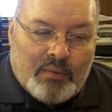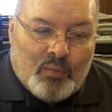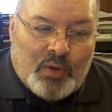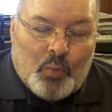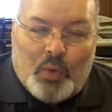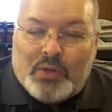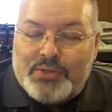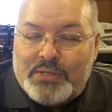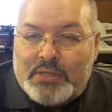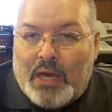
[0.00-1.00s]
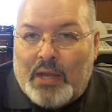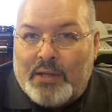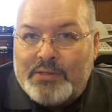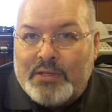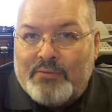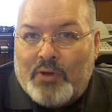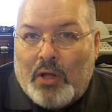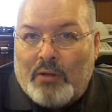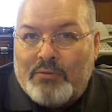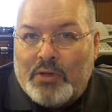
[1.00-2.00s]
Wilson got us
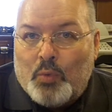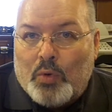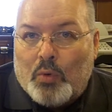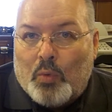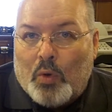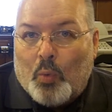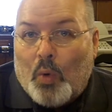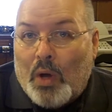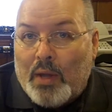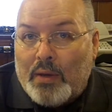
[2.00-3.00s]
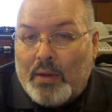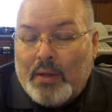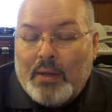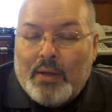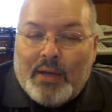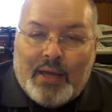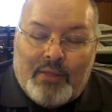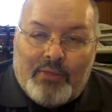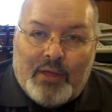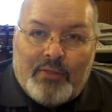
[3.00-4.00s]
involved in World War I,
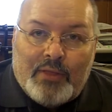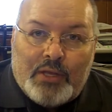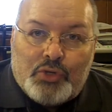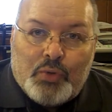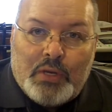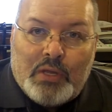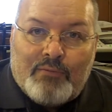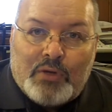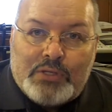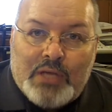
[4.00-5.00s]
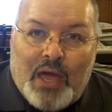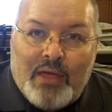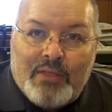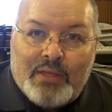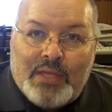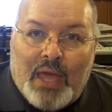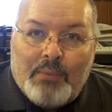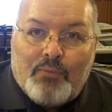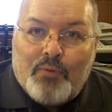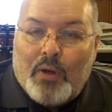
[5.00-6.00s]
and then the Treaty of Versailles that
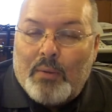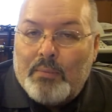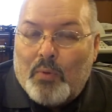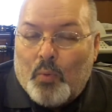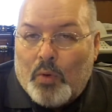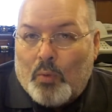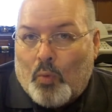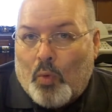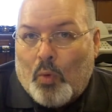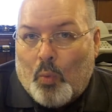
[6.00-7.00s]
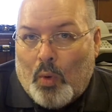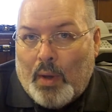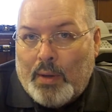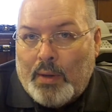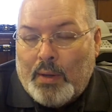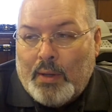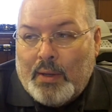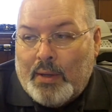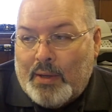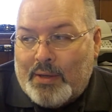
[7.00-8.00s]
came from World War
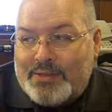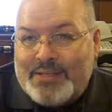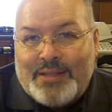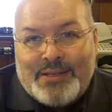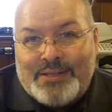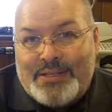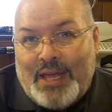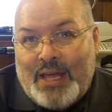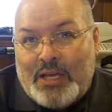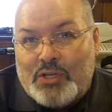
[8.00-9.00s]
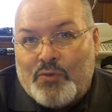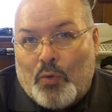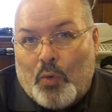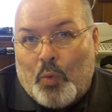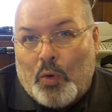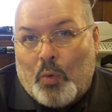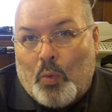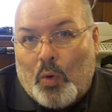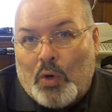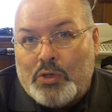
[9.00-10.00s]
I set the stage for World
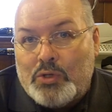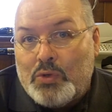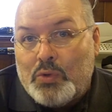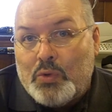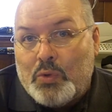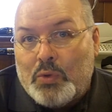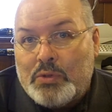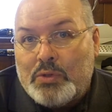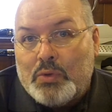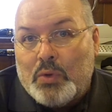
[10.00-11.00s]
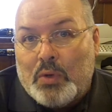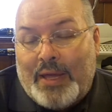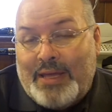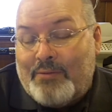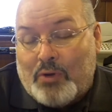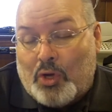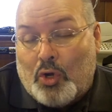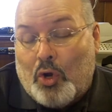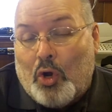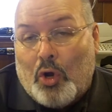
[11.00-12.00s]
War II to even
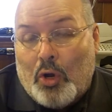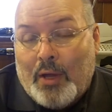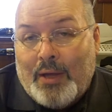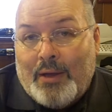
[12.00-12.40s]
occur.